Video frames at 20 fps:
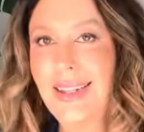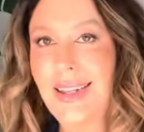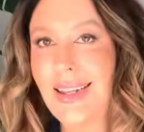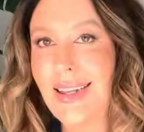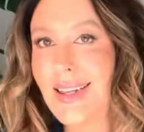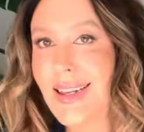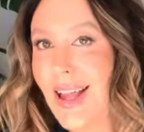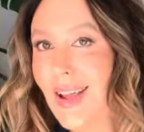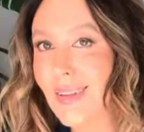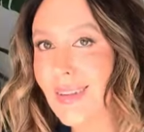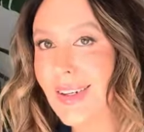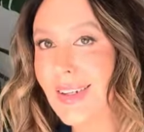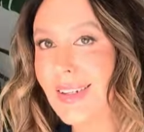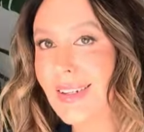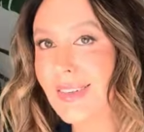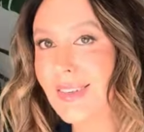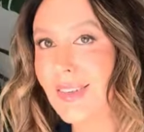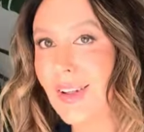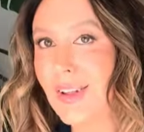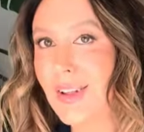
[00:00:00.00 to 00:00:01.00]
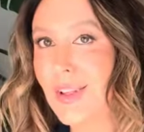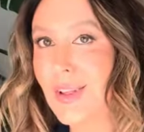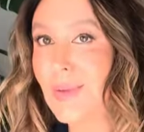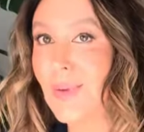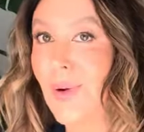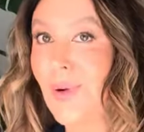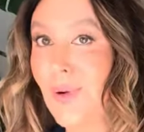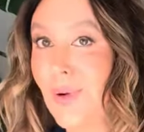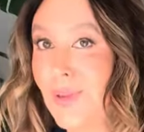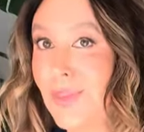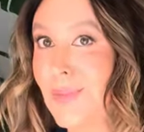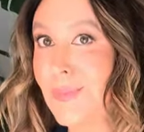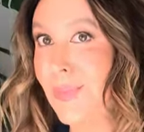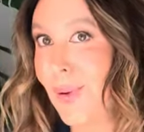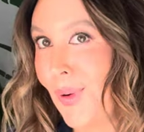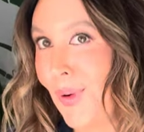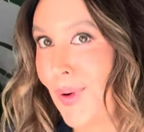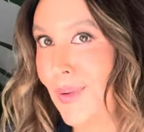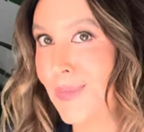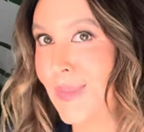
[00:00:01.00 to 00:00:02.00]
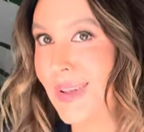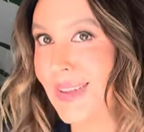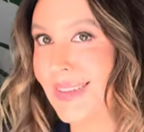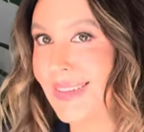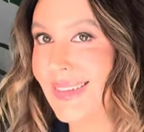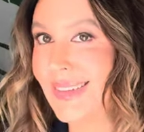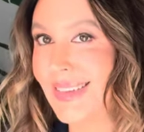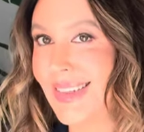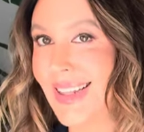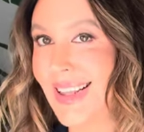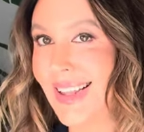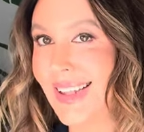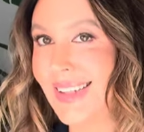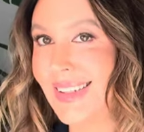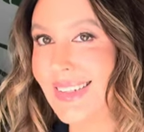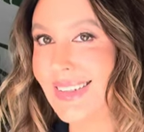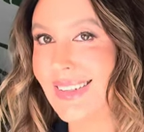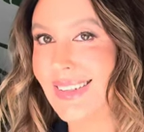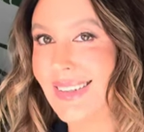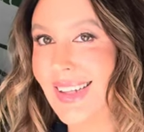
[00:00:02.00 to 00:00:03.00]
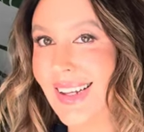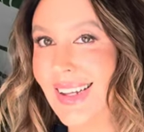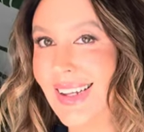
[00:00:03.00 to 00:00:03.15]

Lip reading: now I'm going to show you all the Portmans things.